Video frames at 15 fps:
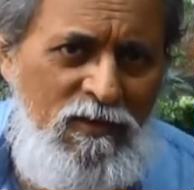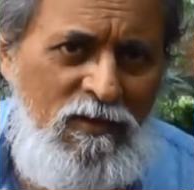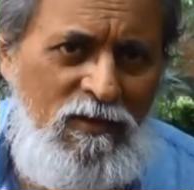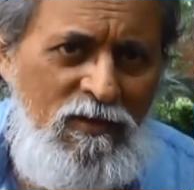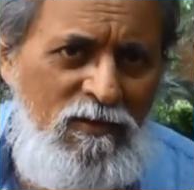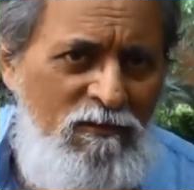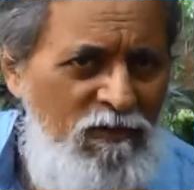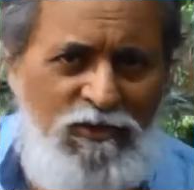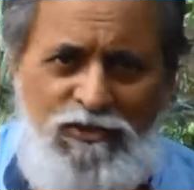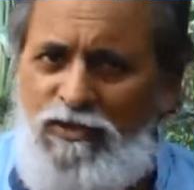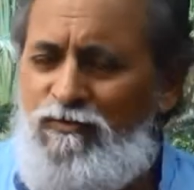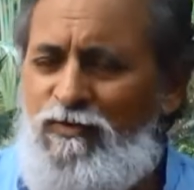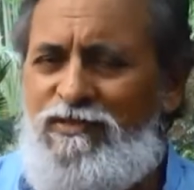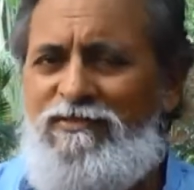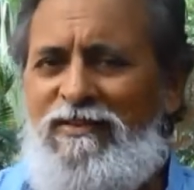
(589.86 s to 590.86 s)
Function
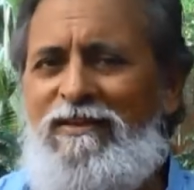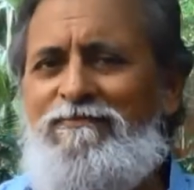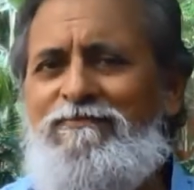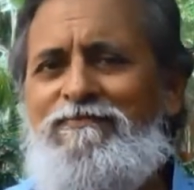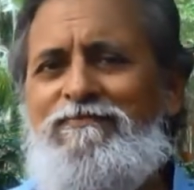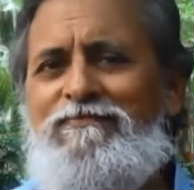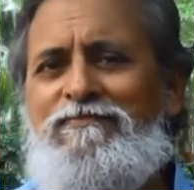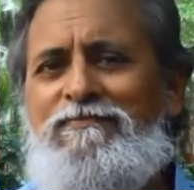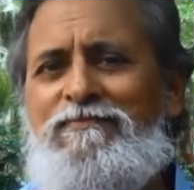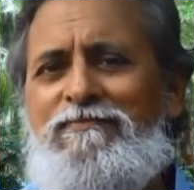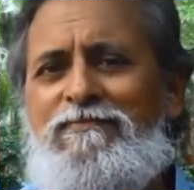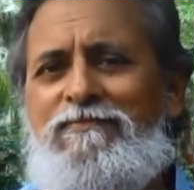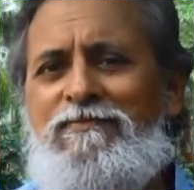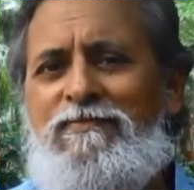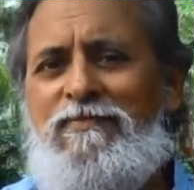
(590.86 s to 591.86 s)
was same.
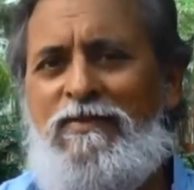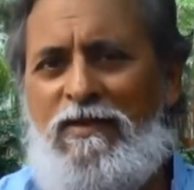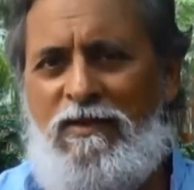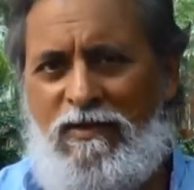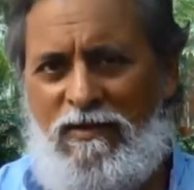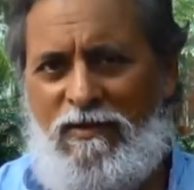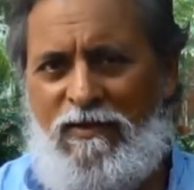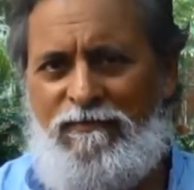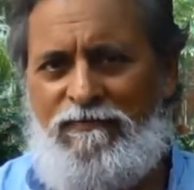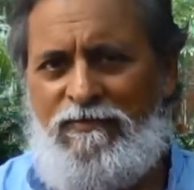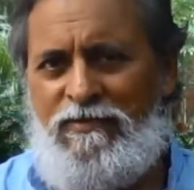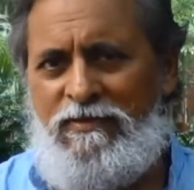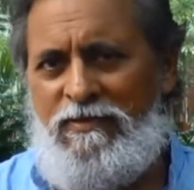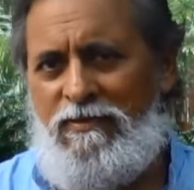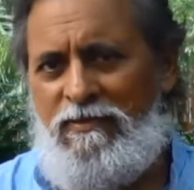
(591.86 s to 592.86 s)
Lift
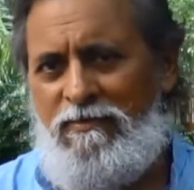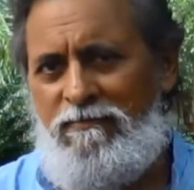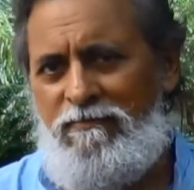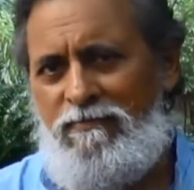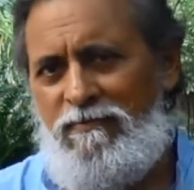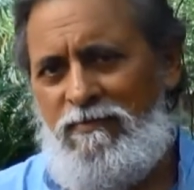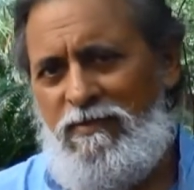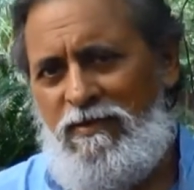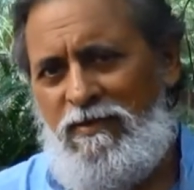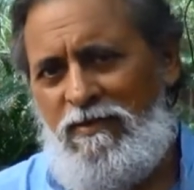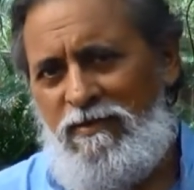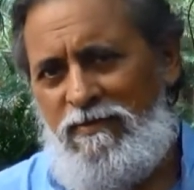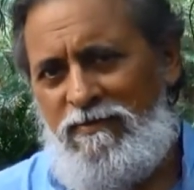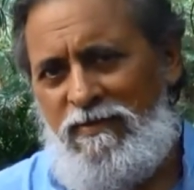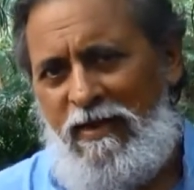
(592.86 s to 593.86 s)
the
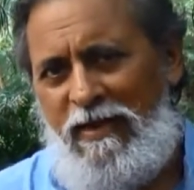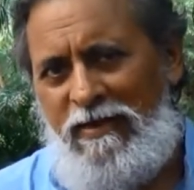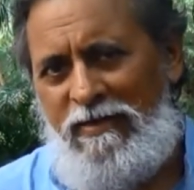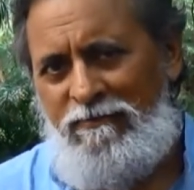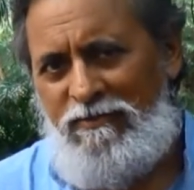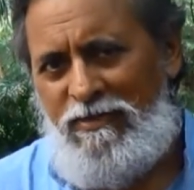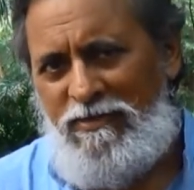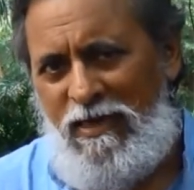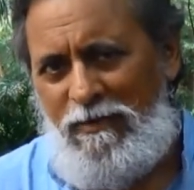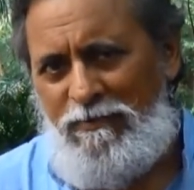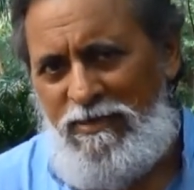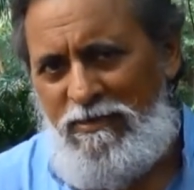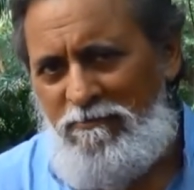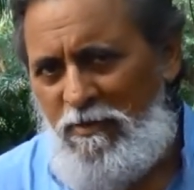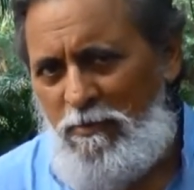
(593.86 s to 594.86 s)
sand, the debris,
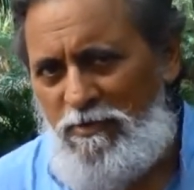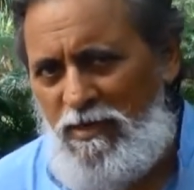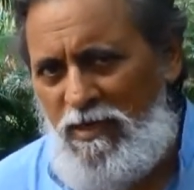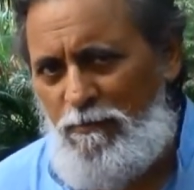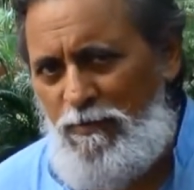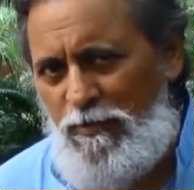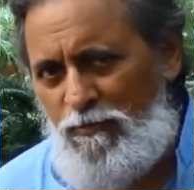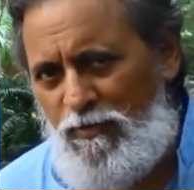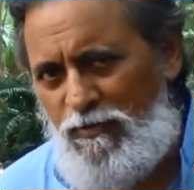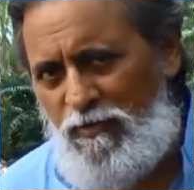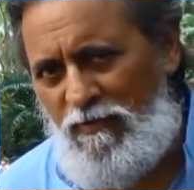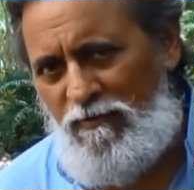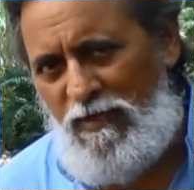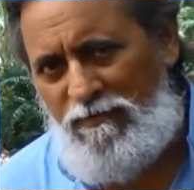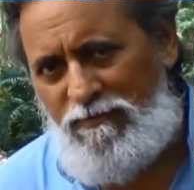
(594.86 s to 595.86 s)
maybe there are people who have
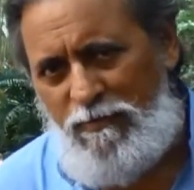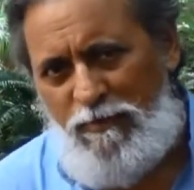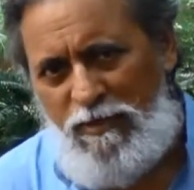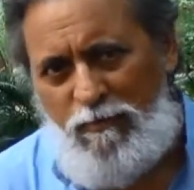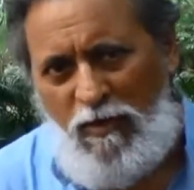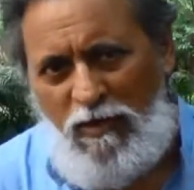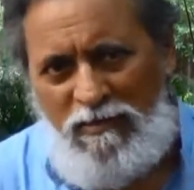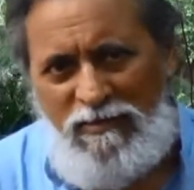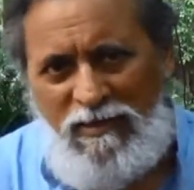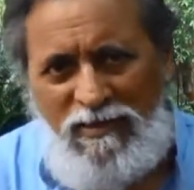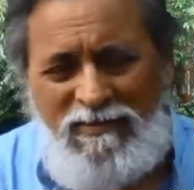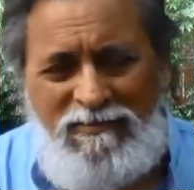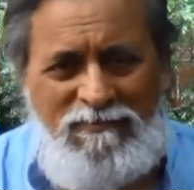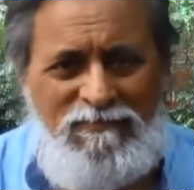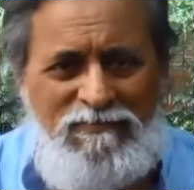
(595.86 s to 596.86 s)
left the beer bottle there.
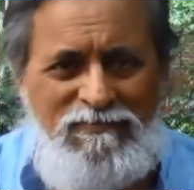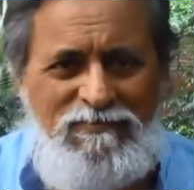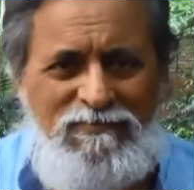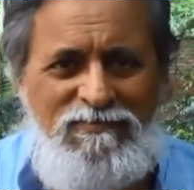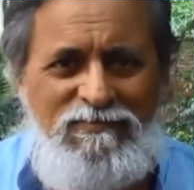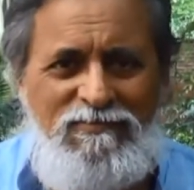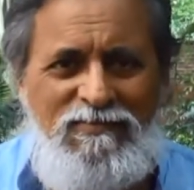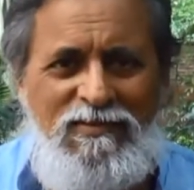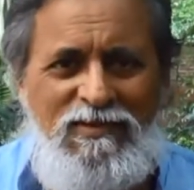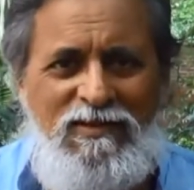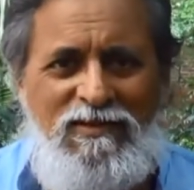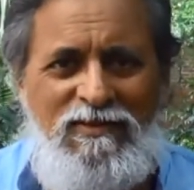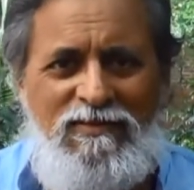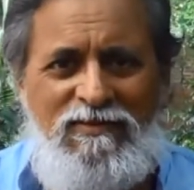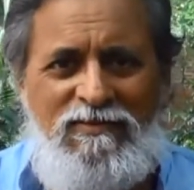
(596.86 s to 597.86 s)

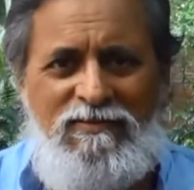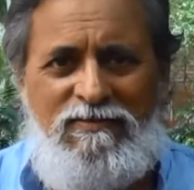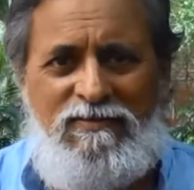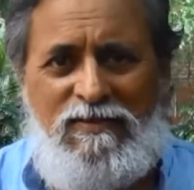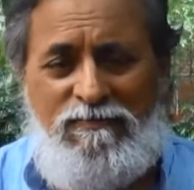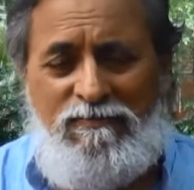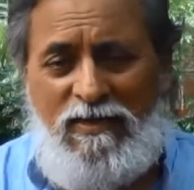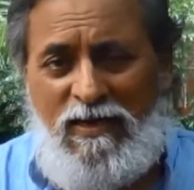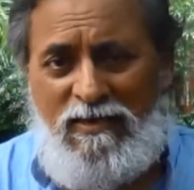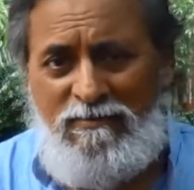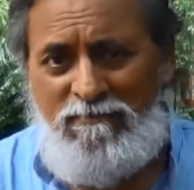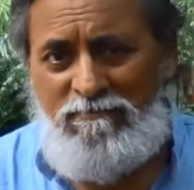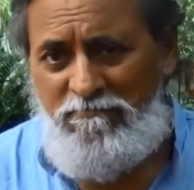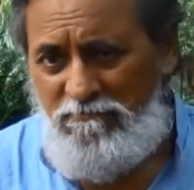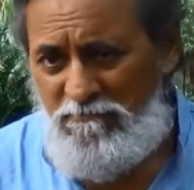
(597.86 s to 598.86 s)
Sieve that,
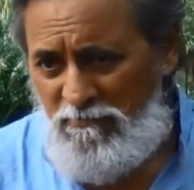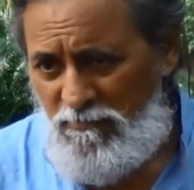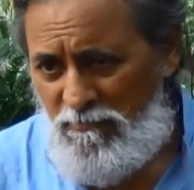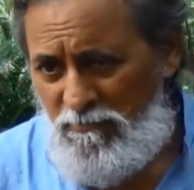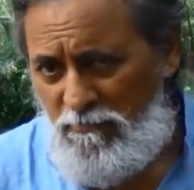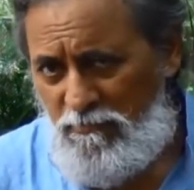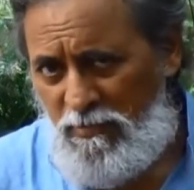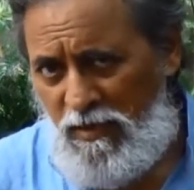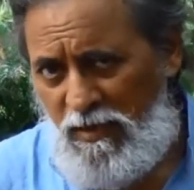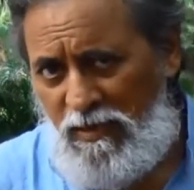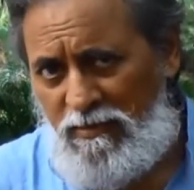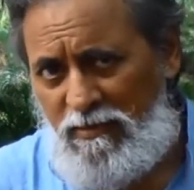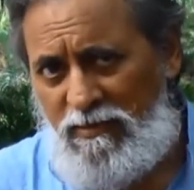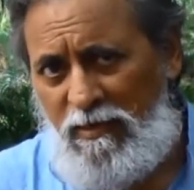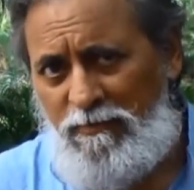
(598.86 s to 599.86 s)
collect the
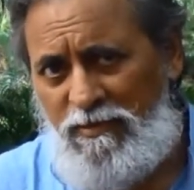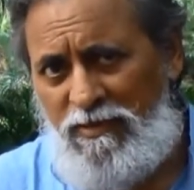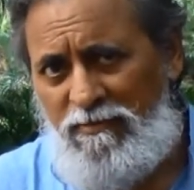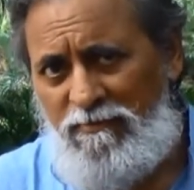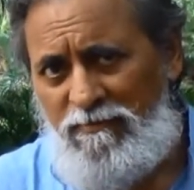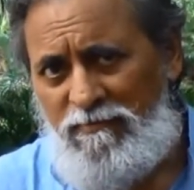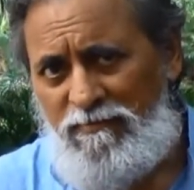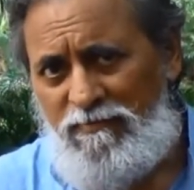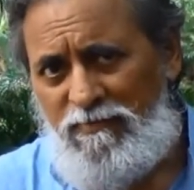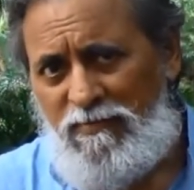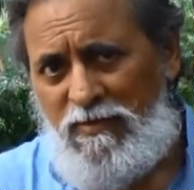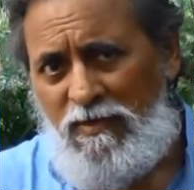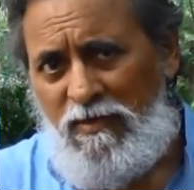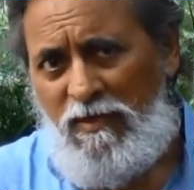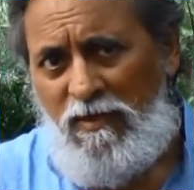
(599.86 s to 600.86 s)
debris,
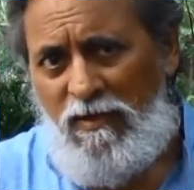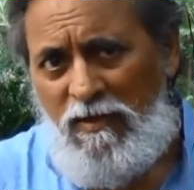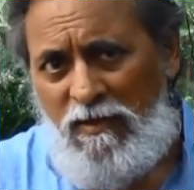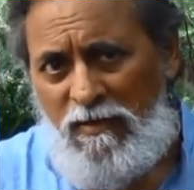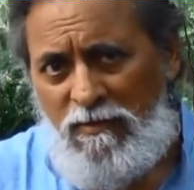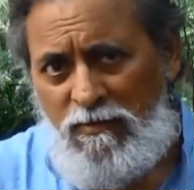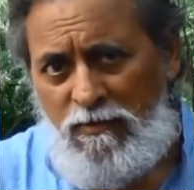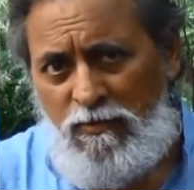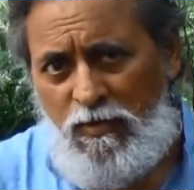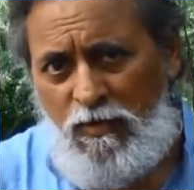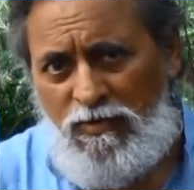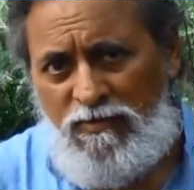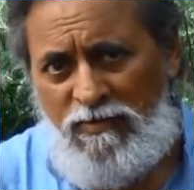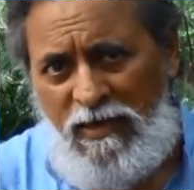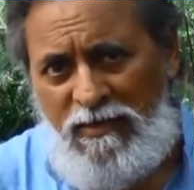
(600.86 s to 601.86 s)
throw the
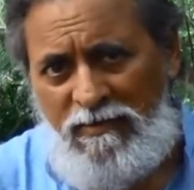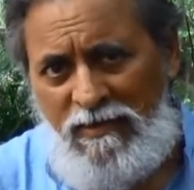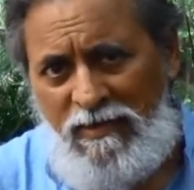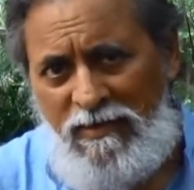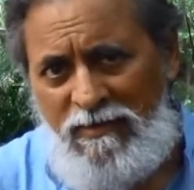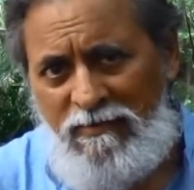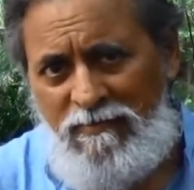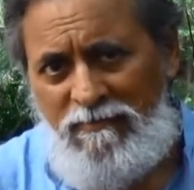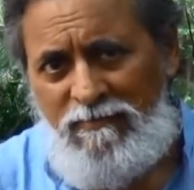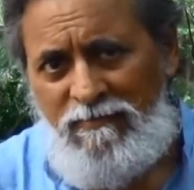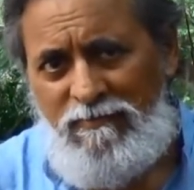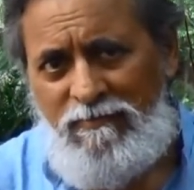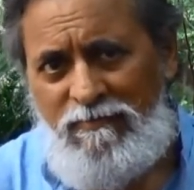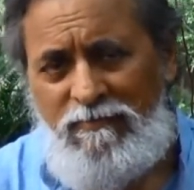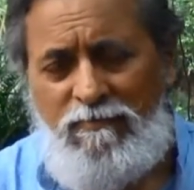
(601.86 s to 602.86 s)
sand there,
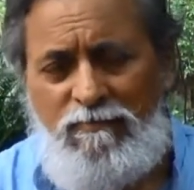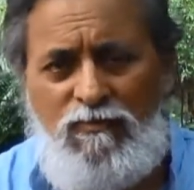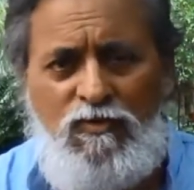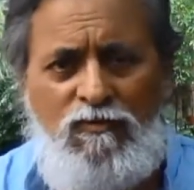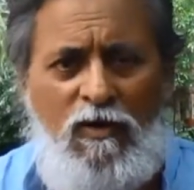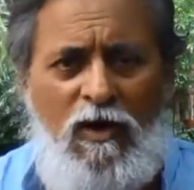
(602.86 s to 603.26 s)
move on.